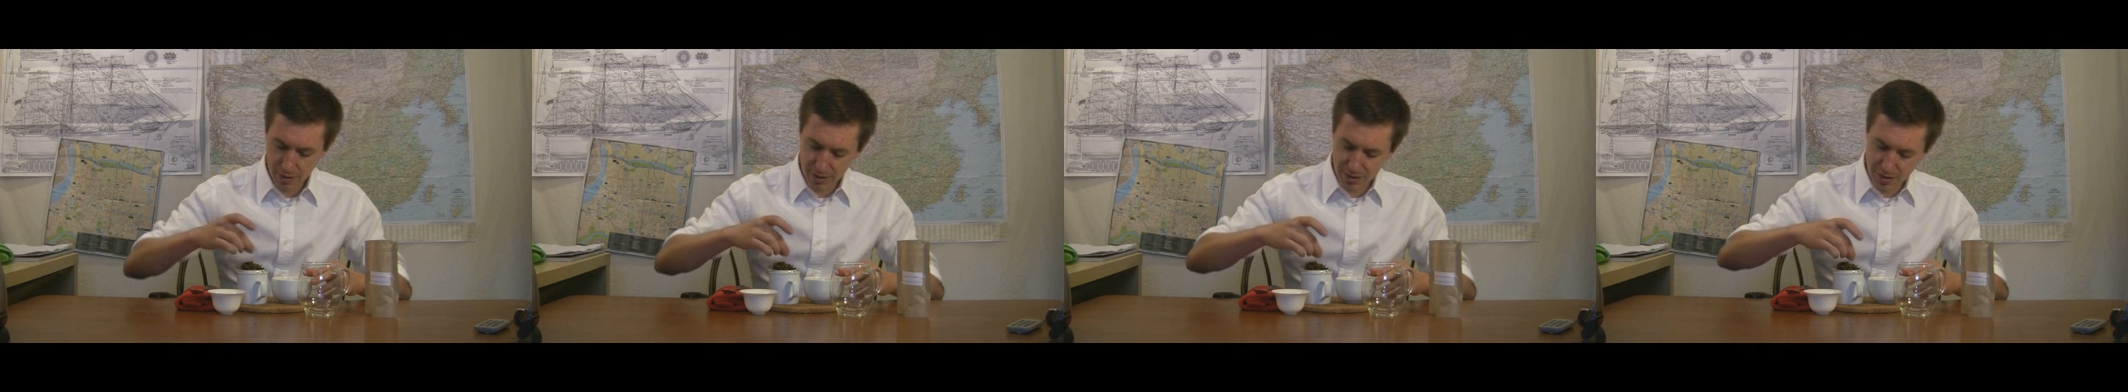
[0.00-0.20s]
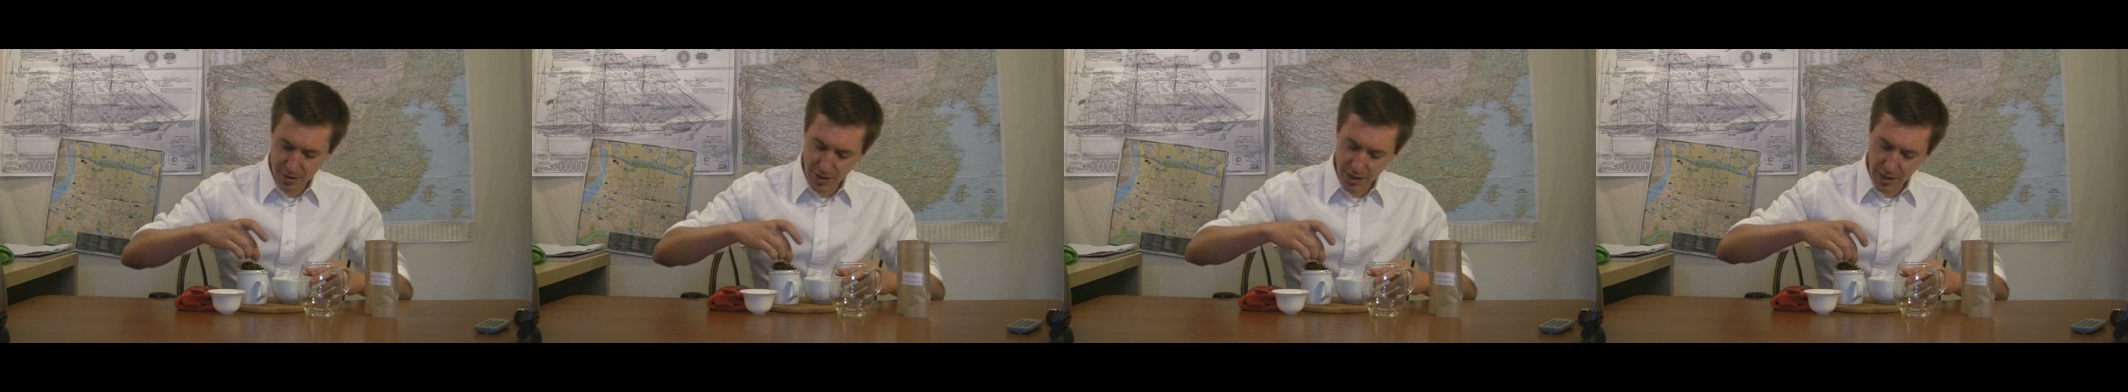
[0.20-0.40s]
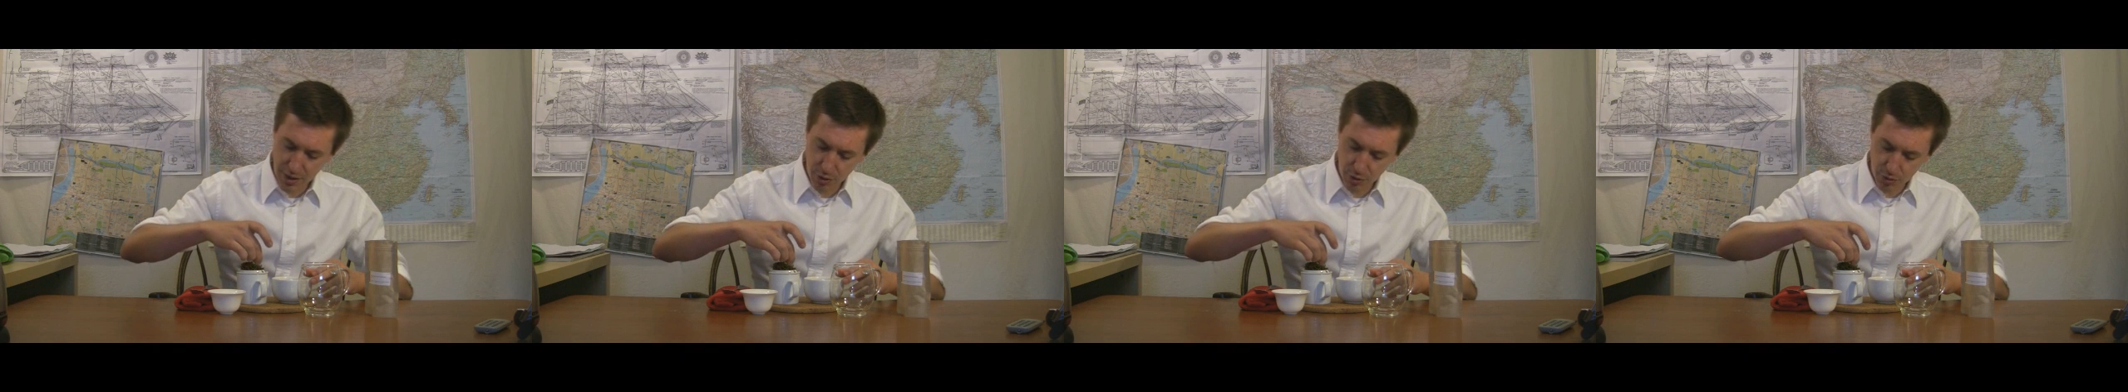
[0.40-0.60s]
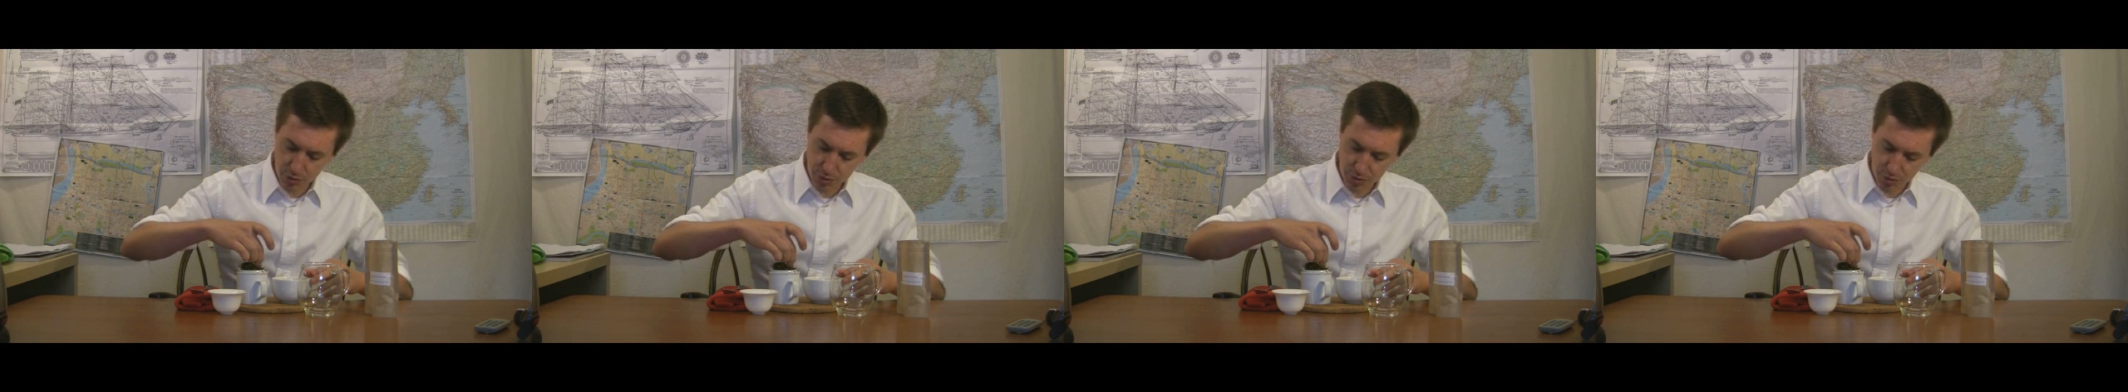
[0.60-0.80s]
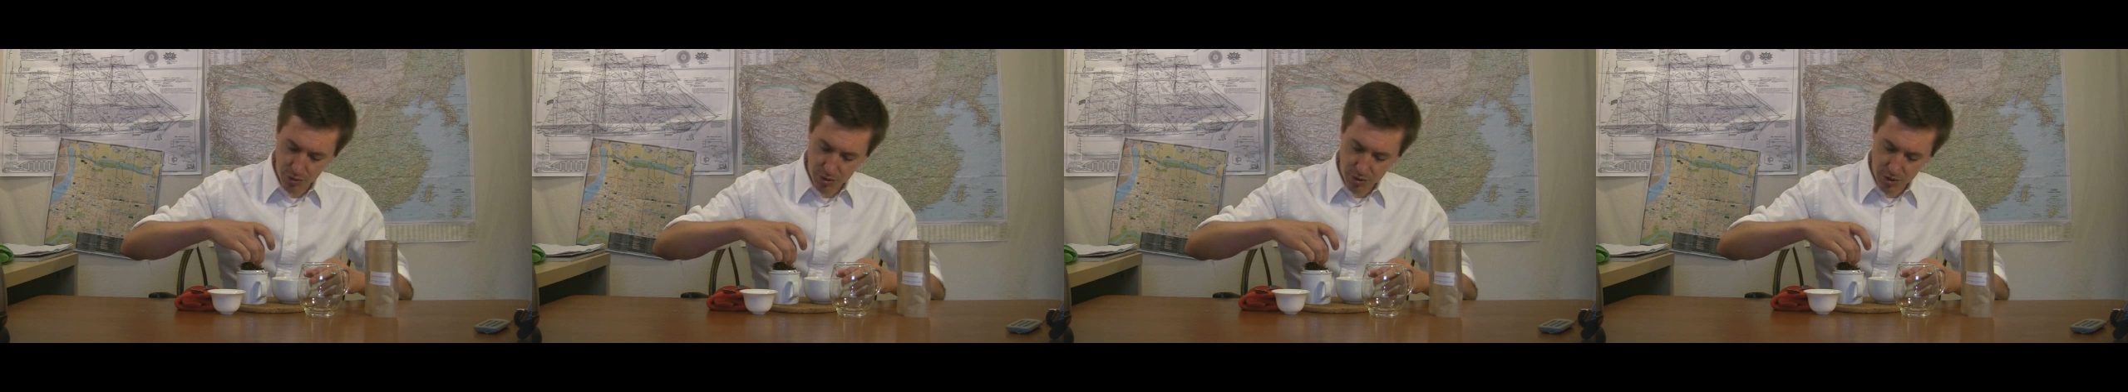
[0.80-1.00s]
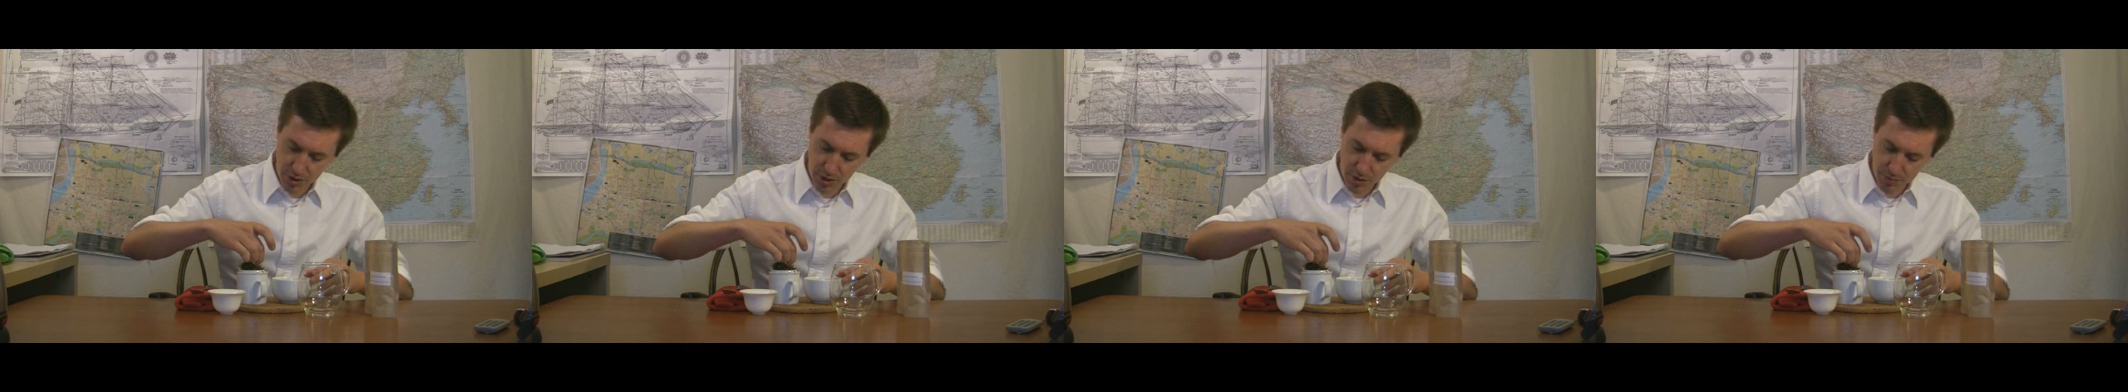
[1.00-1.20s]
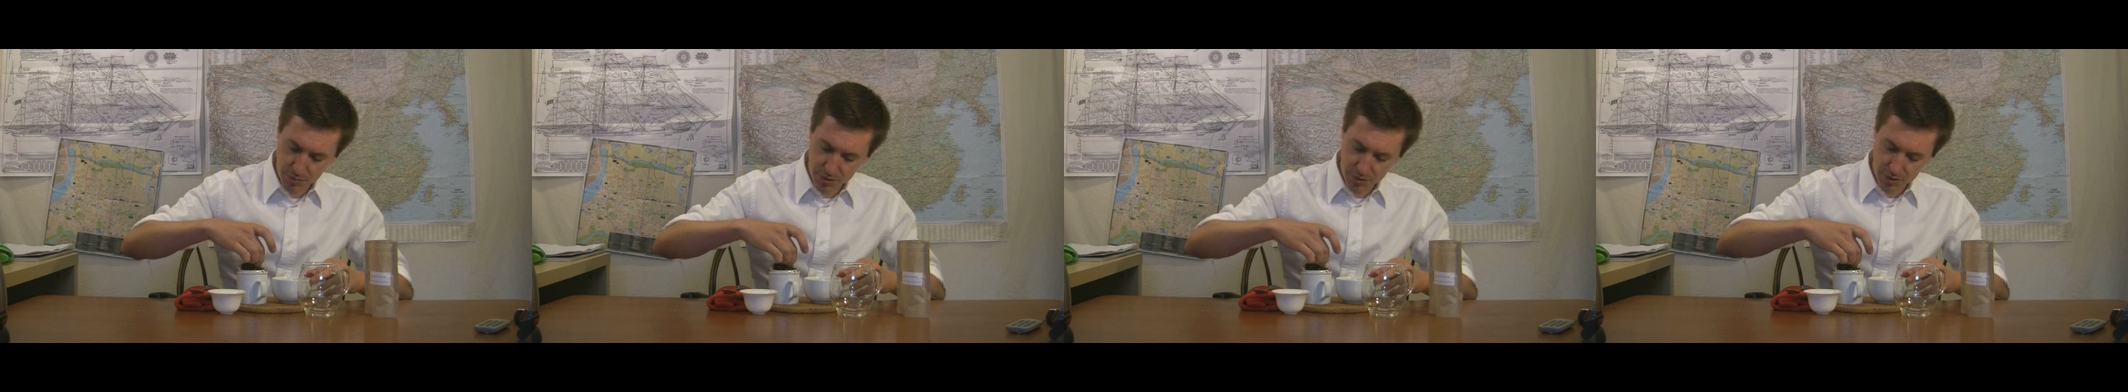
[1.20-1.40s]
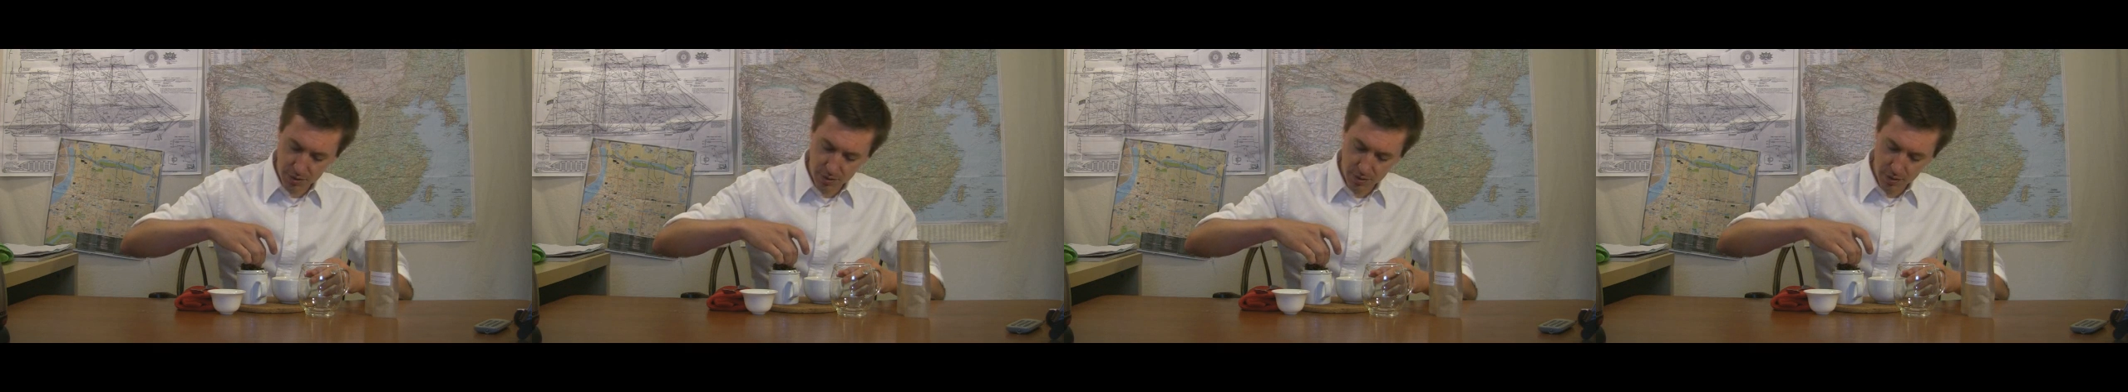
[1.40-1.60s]
Needles or
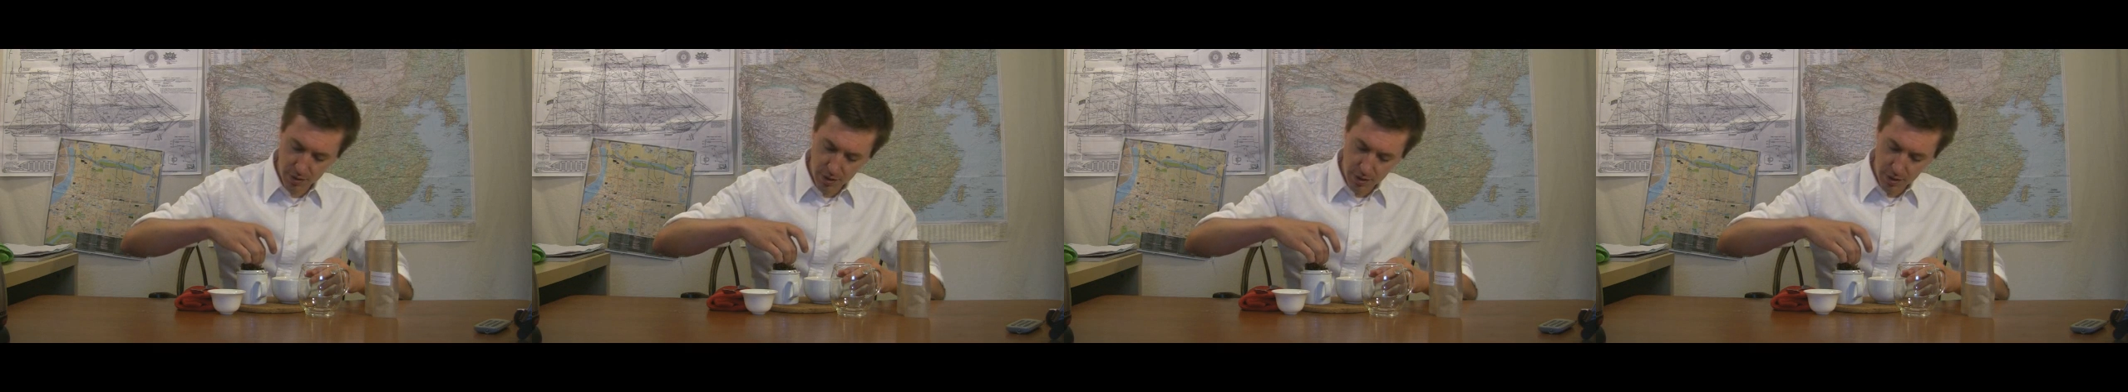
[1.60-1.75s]
tips